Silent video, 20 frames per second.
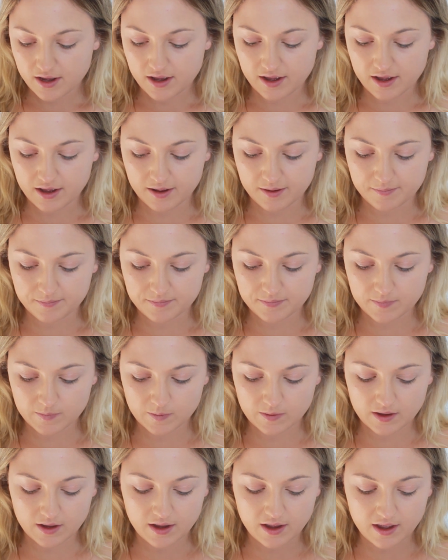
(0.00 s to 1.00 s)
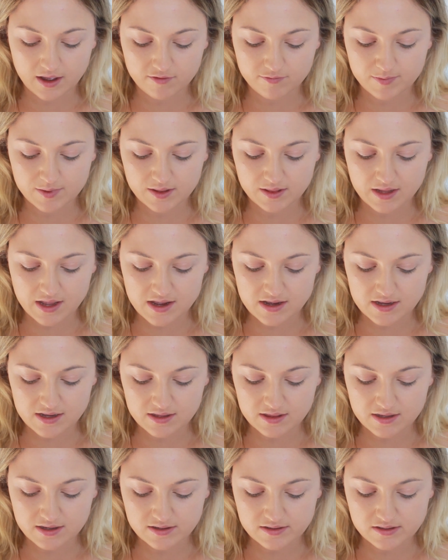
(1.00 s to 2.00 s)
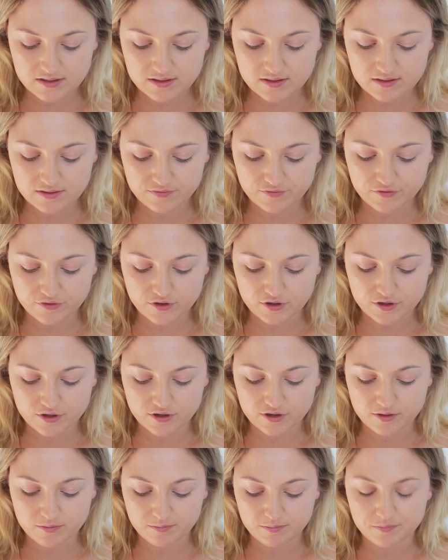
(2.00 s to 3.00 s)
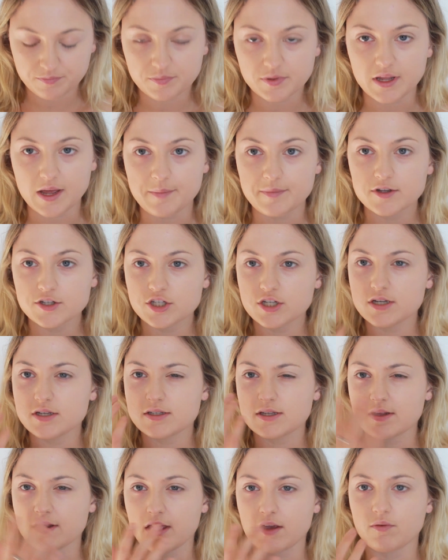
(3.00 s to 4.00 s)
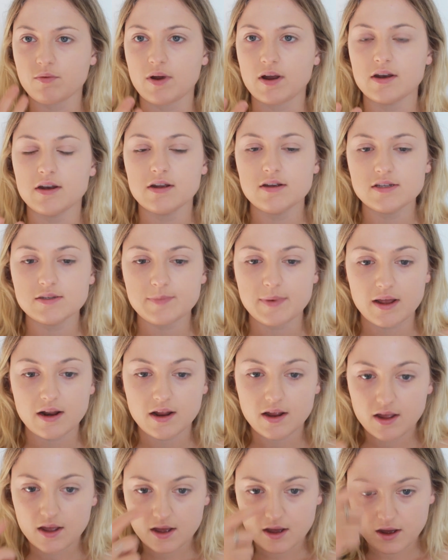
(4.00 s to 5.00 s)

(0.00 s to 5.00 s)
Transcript: Um, I have been liking this for blemishes and like redness, but